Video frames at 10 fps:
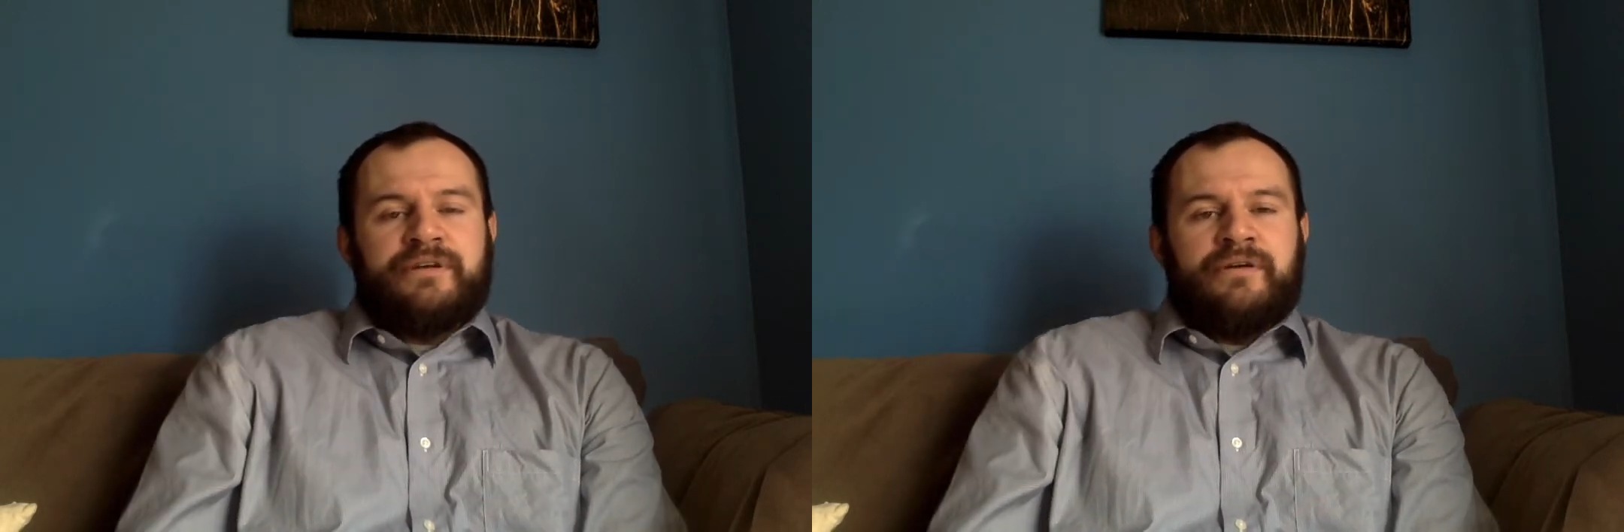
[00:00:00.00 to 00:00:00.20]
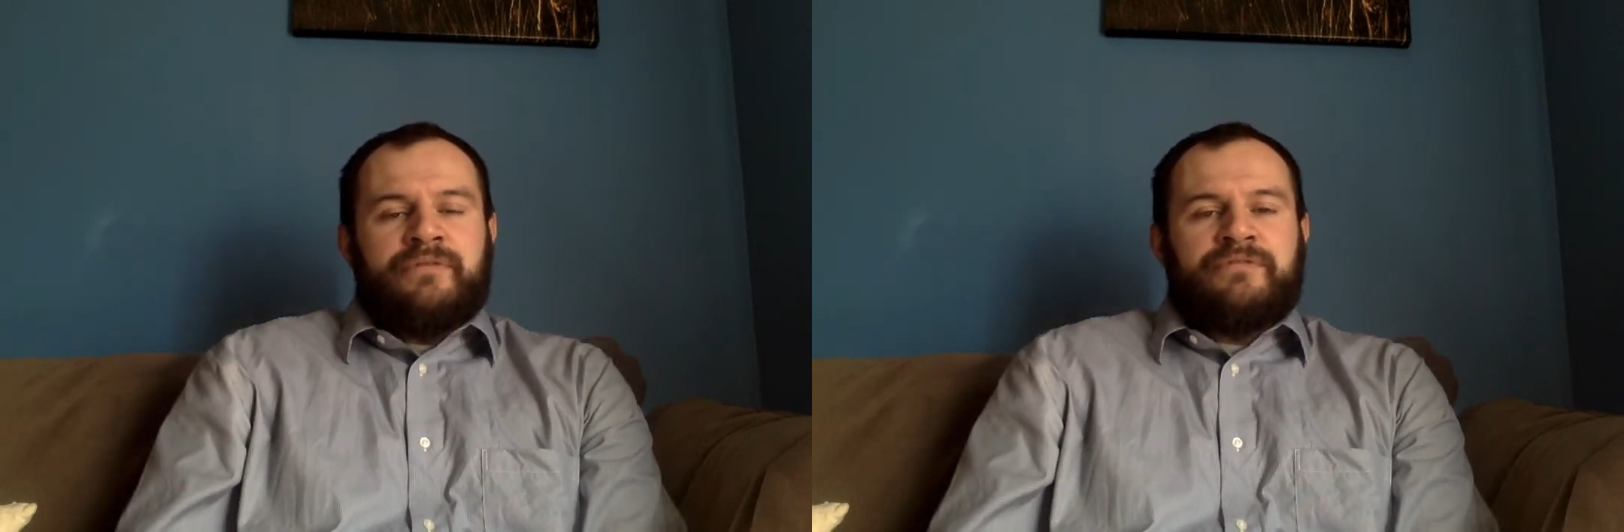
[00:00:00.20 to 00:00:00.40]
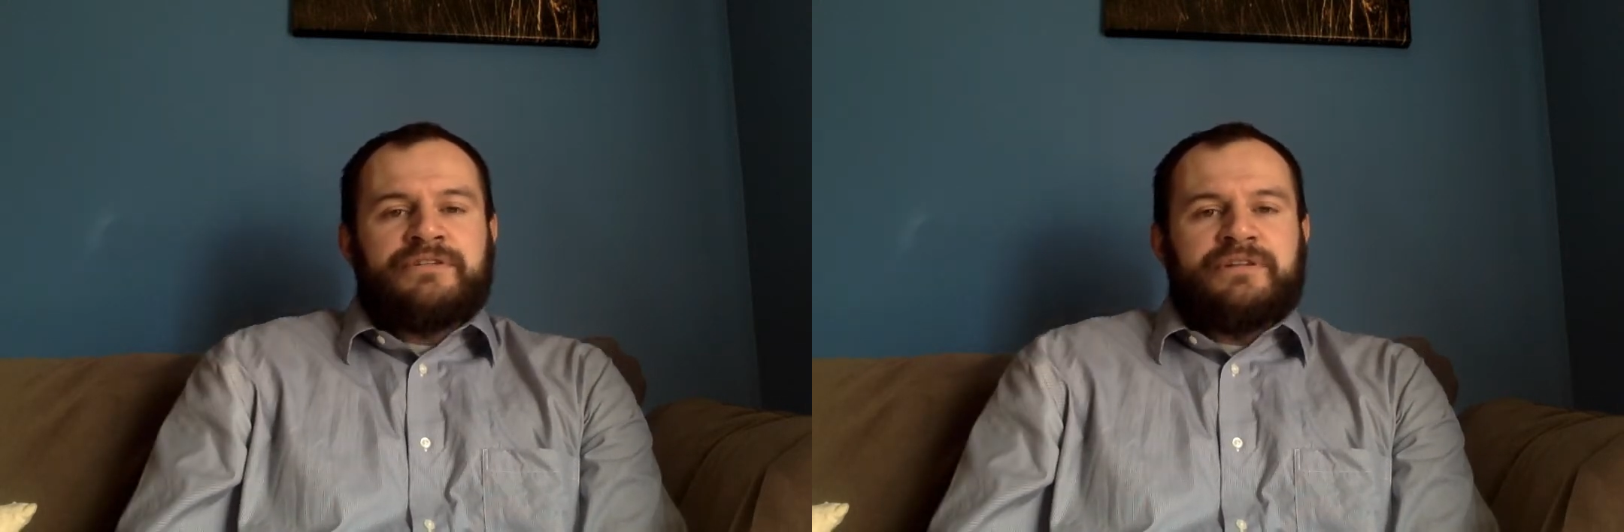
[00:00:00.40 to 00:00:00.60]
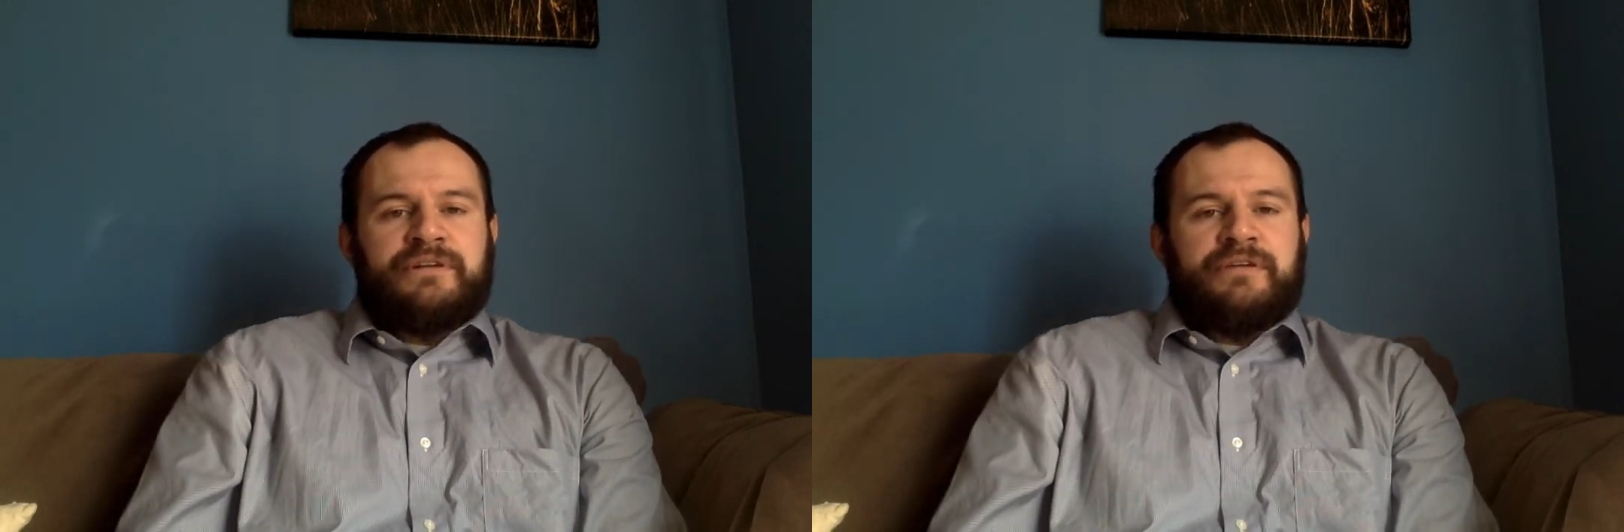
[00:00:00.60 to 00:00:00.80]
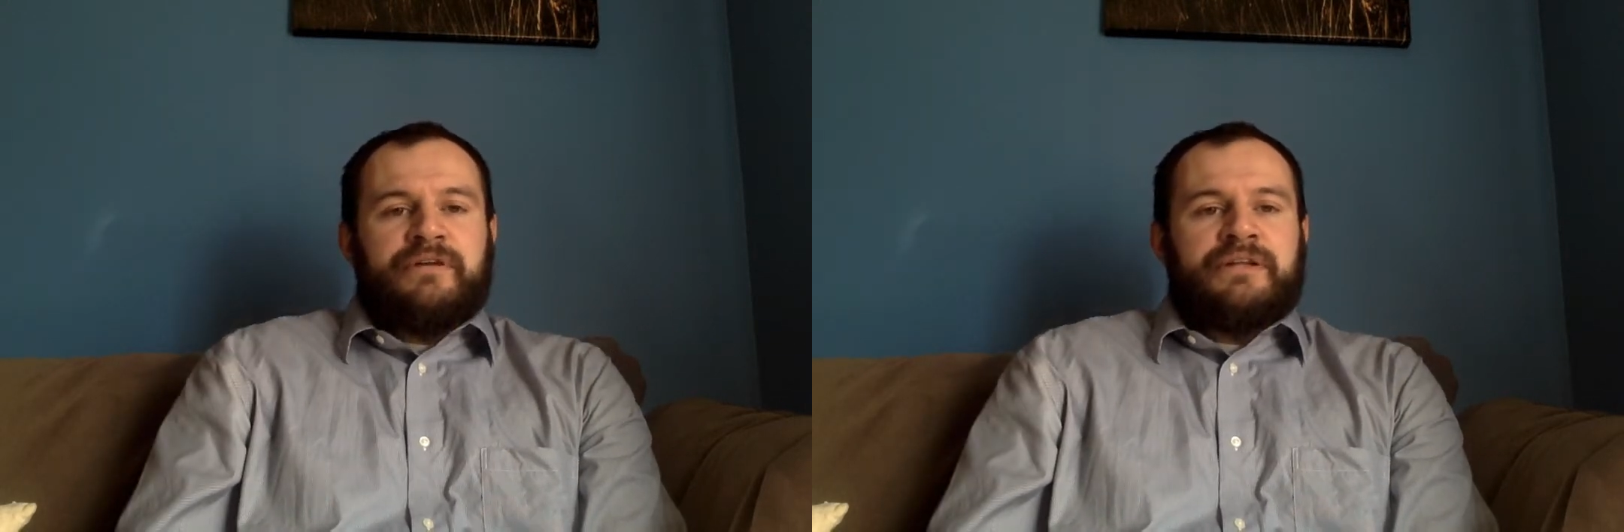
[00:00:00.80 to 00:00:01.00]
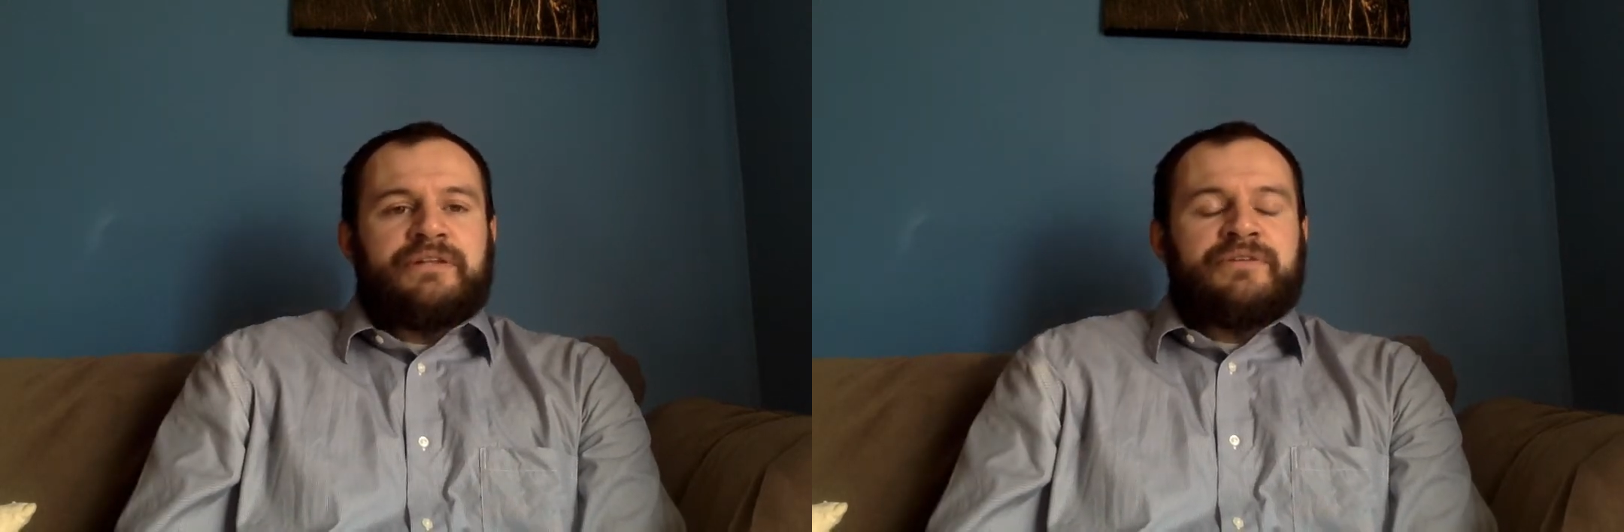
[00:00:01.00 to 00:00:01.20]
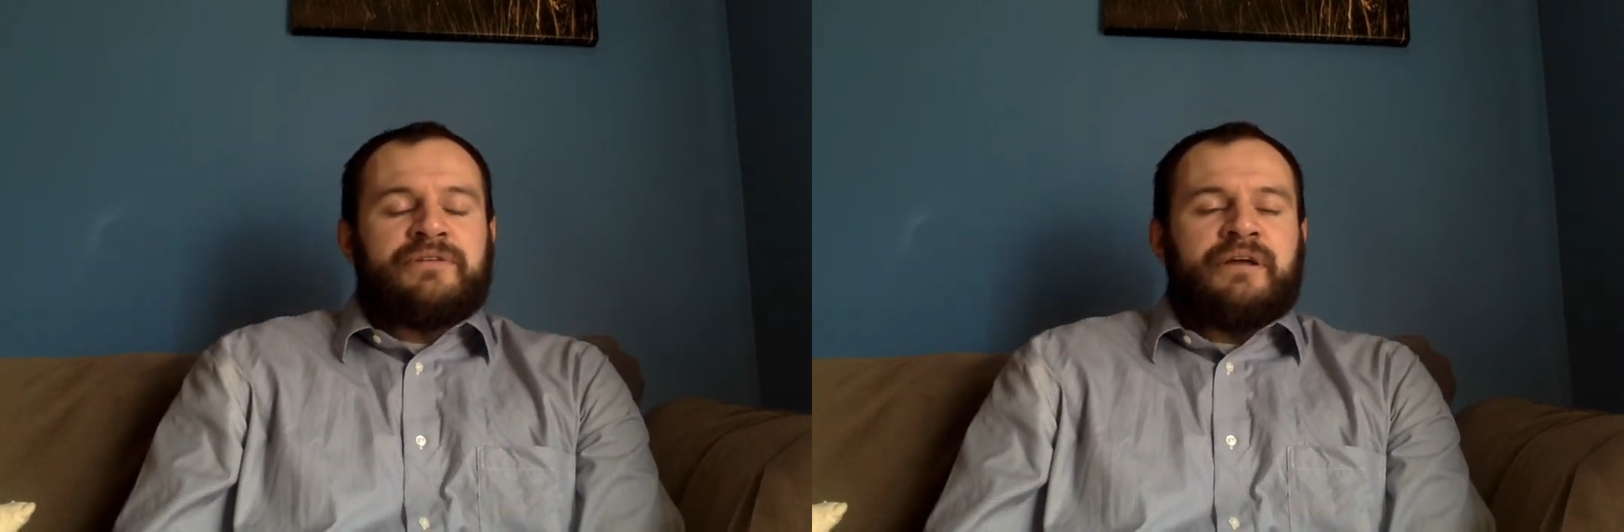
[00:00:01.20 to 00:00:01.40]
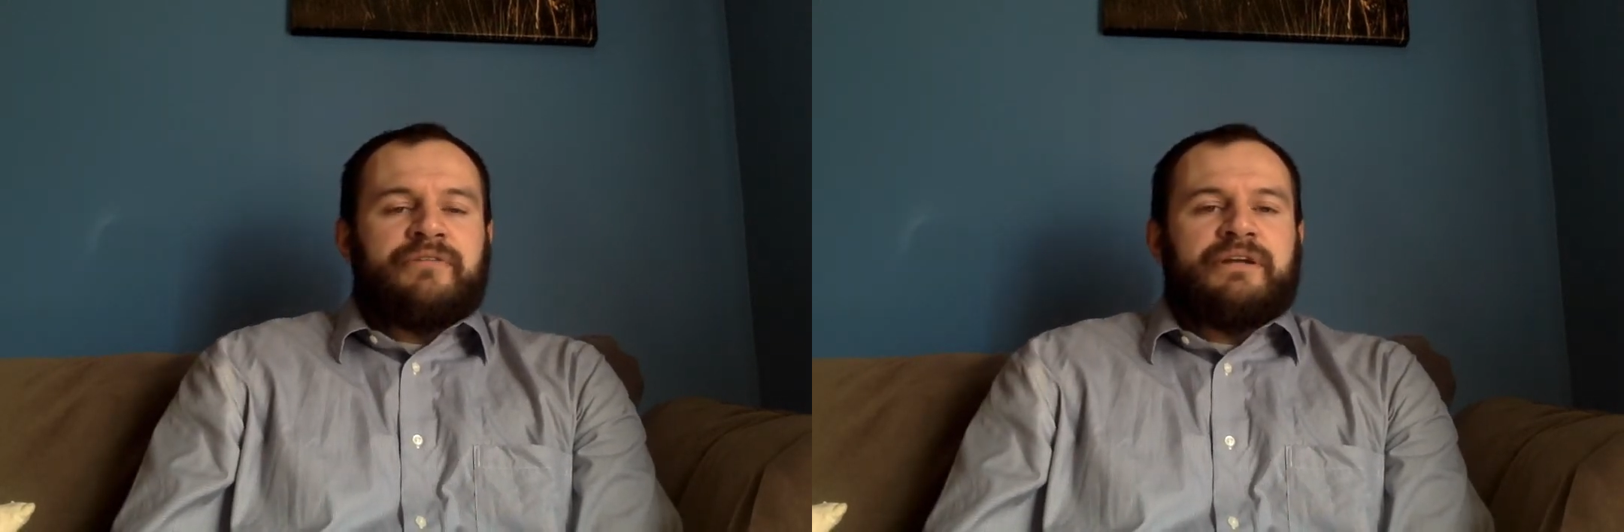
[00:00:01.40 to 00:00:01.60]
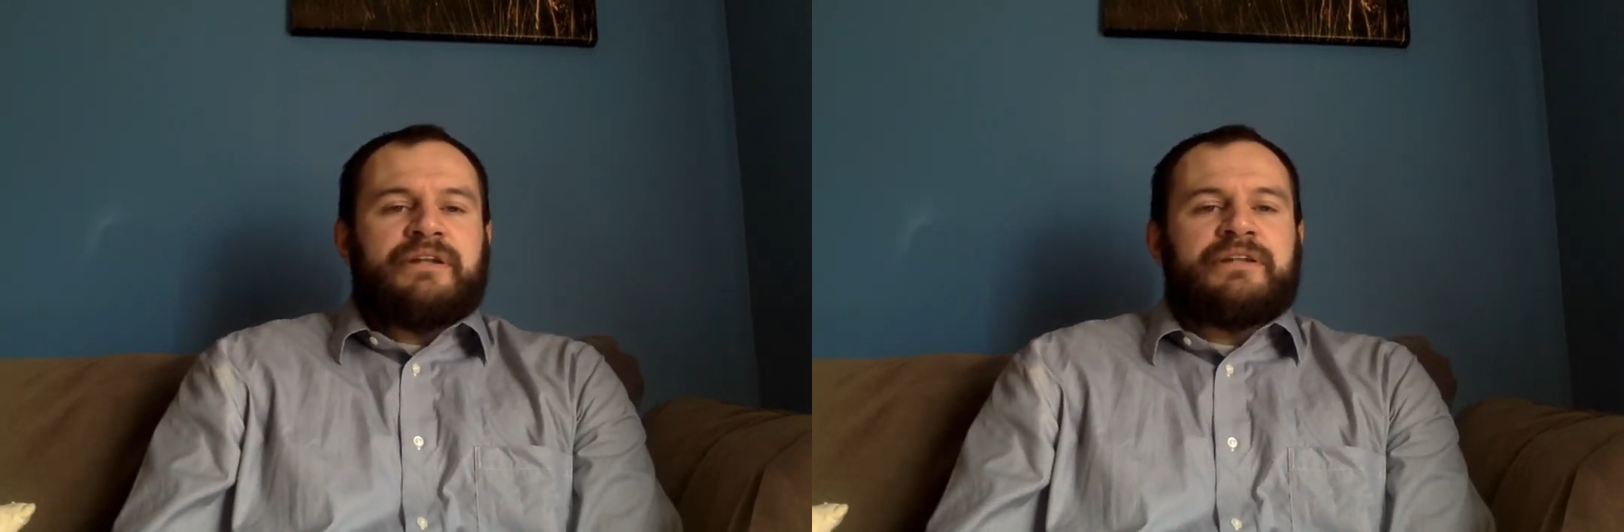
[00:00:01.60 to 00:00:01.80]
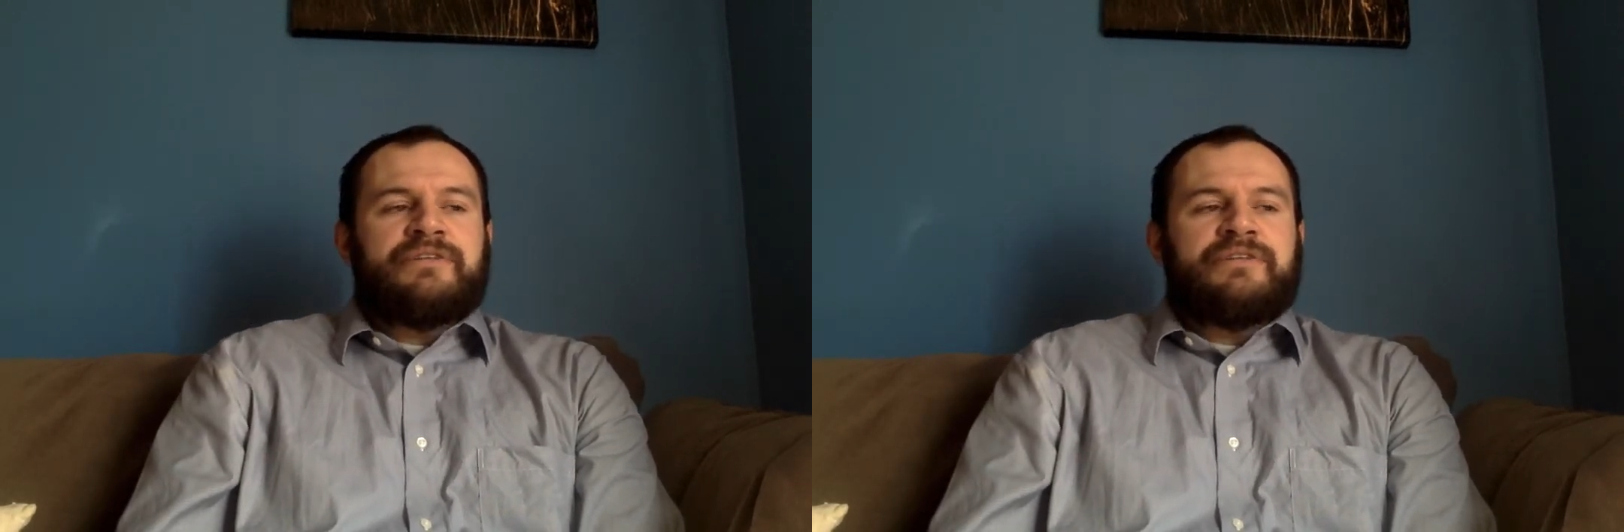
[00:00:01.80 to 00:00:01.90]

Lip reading: are regionally accredited.